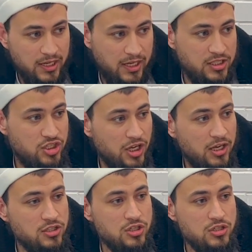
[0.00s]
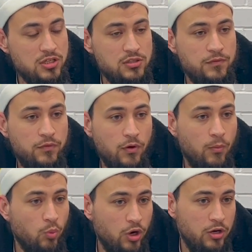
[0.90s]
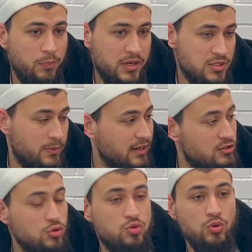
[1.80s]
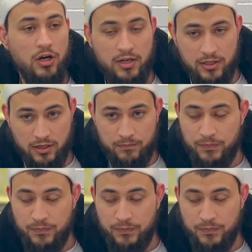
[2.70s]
It changes it from one perspective to another.